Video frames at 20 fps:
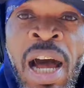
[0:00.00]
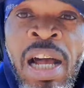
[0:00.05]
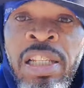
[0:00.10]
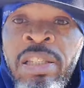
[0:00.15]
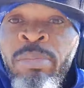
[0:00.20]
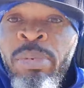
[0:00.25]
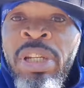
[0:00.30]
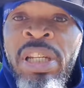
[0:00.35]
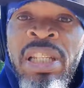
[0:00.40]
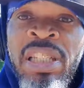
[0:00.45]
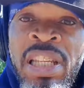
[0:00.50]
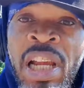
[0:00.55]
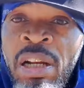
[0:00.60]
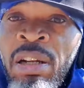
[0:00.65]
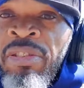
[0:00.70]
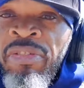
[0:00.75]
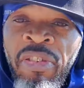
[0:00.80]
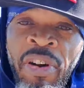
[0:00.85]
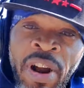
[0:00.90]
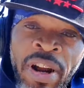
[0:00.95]
has been
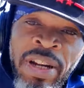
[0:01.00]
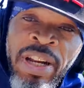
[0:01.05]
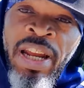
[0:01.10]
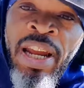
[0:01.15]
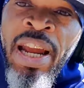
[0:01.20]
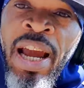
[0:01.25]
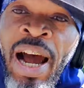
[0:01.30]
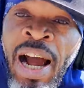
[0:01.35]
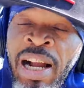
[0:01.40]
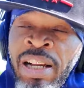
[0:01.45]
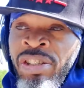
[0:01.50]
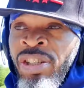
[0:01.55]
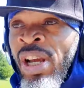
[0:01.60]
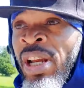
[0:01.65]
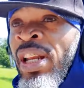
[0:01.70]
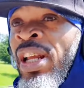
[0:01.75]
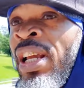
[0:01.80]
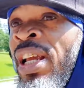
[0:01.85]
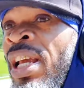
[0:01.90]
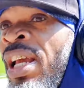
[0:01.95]
sorry for their
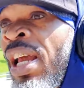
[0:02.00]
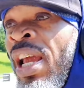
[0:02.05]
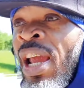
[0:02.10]
action